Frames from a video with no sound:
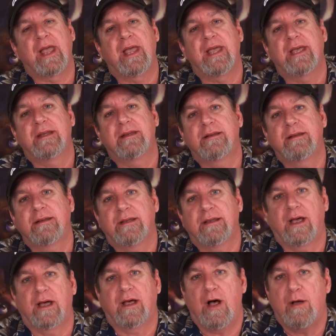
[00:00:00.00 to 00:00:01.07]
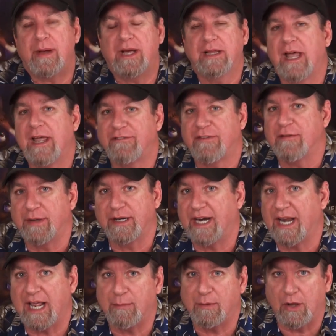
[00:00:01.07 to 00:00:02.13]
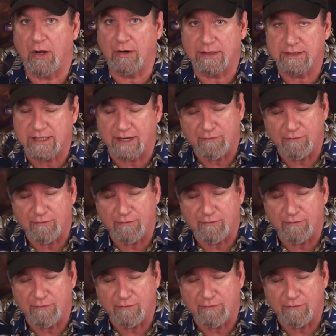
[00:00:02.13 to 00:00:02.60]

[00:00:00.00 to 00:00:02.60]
and all my life I've been an animal artist.